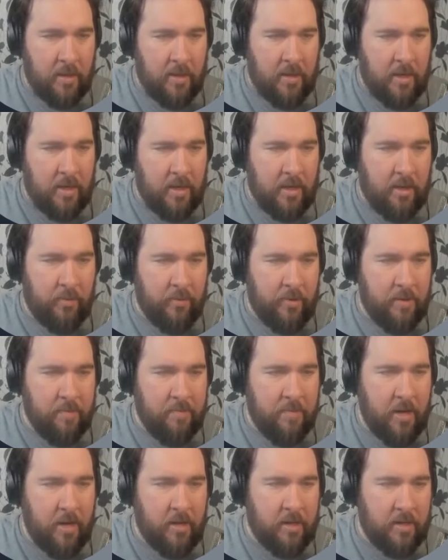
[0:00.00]
And we can
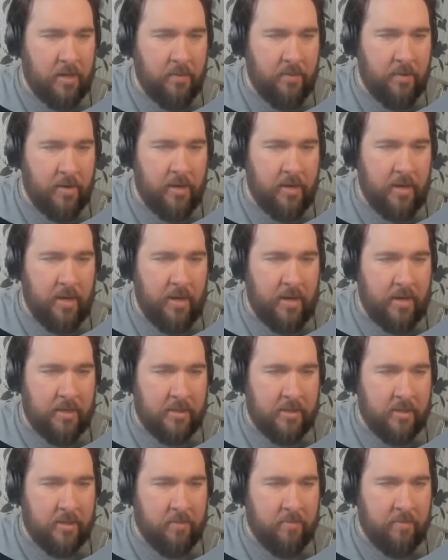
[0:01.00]
mark that one
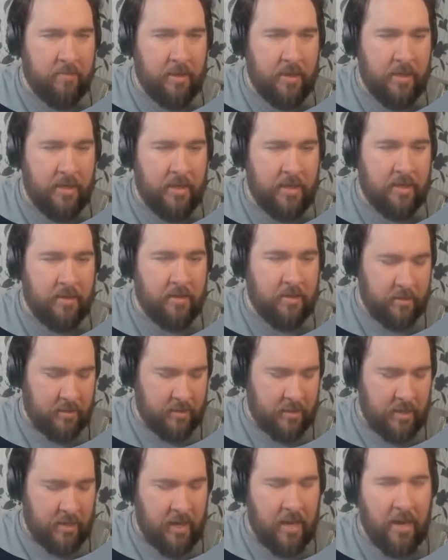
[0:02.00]
as complete because
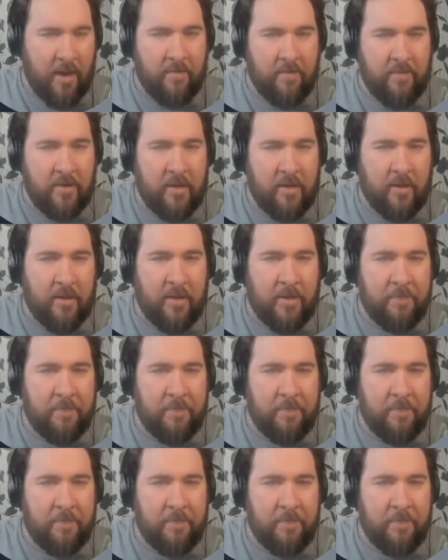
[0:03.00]
I have done that.